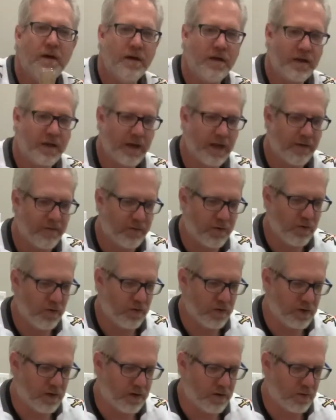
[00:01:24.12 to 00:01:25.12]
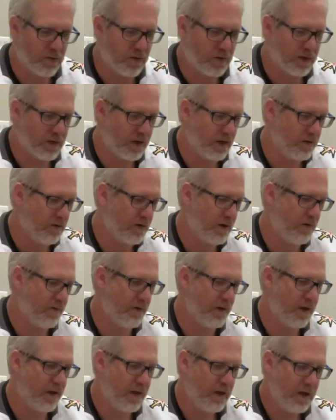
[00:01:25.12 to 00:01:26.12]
kind of cool color and everything.